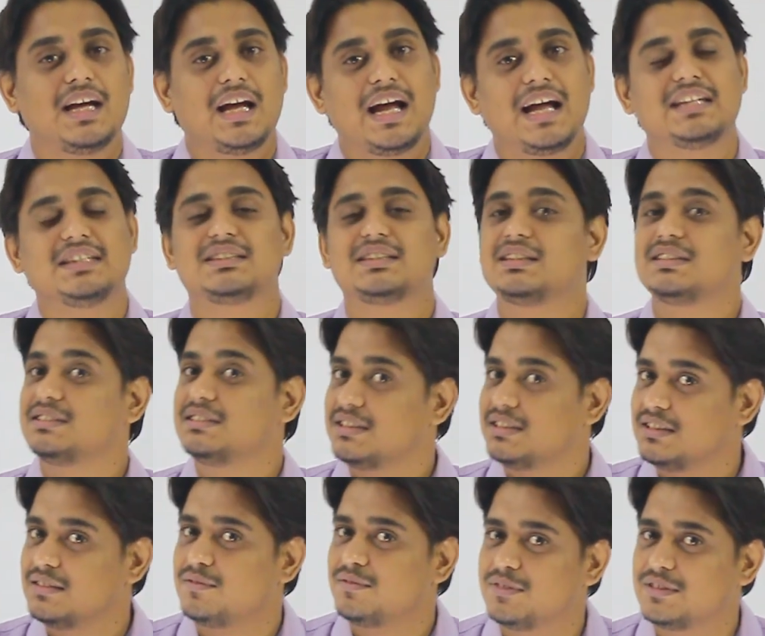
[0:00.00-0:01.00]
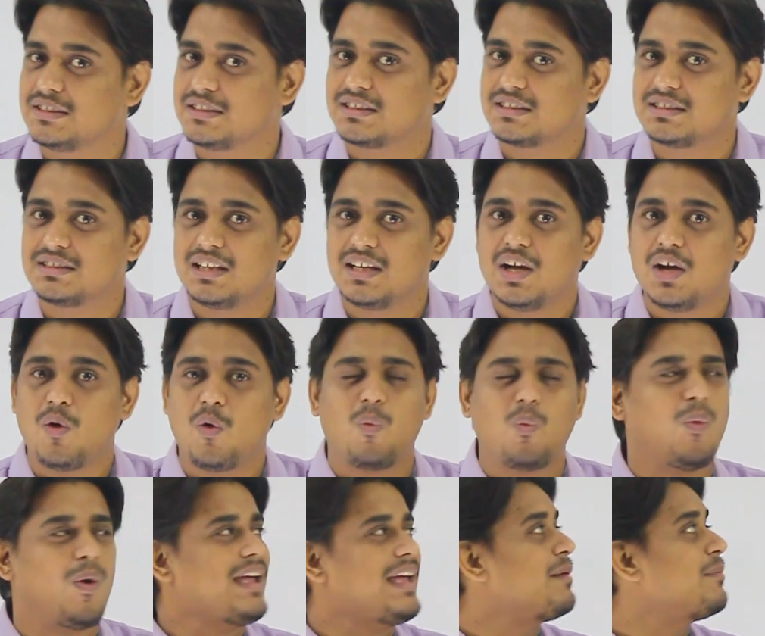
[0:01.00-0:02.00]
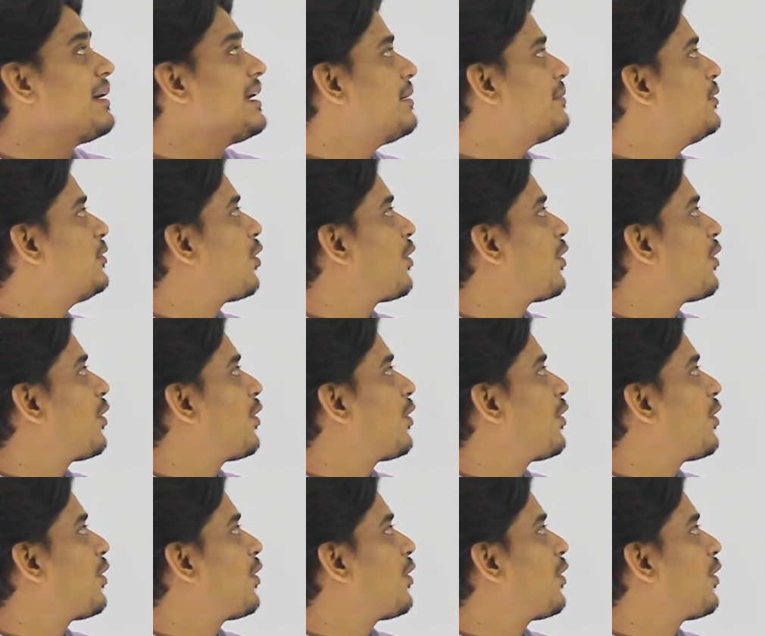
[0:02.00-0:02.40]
Answer is there in physics. Why am I able